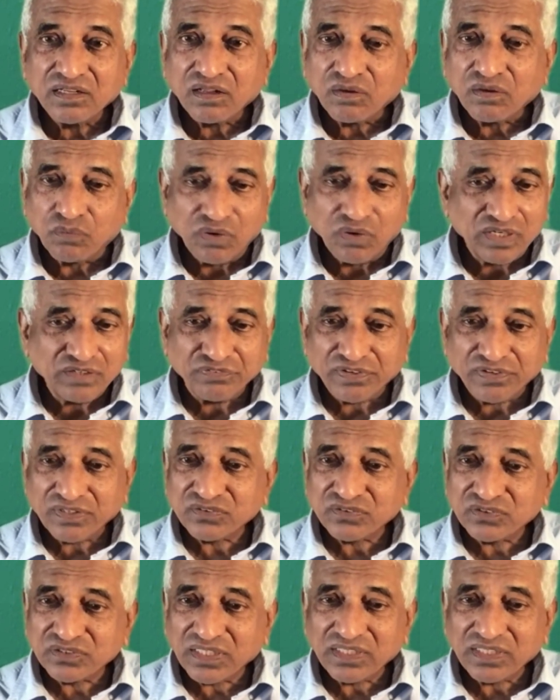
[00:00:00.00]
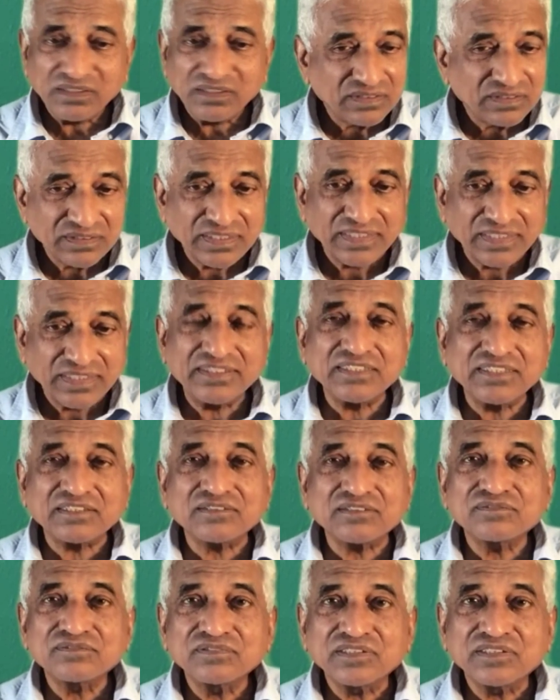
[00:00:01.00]
What Pharaoh said, that's it.
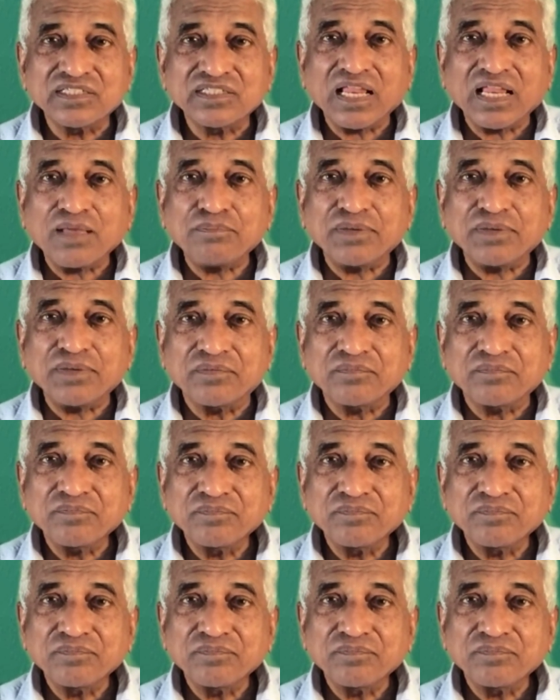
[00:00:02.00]
It'll happen.